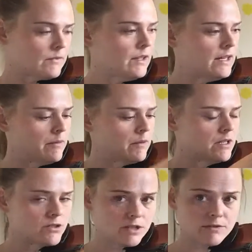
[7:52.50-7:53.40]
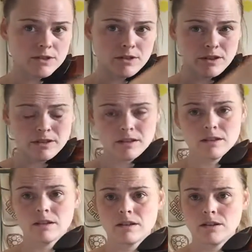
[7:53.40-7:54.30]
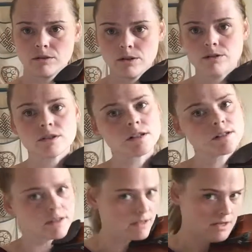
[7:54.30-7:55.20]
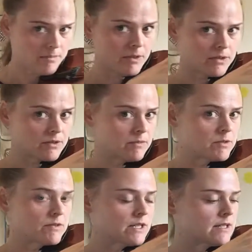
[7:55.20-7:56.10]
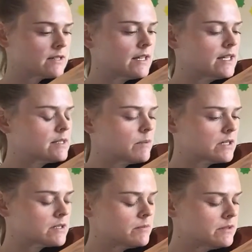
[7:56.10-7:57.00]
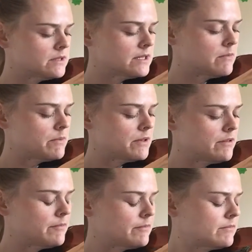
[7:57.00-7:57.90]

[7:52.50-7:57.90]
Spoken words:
And now I'm going to shift so that the new note starts on the up bow. So I'm shifting as late as possible in the down bow.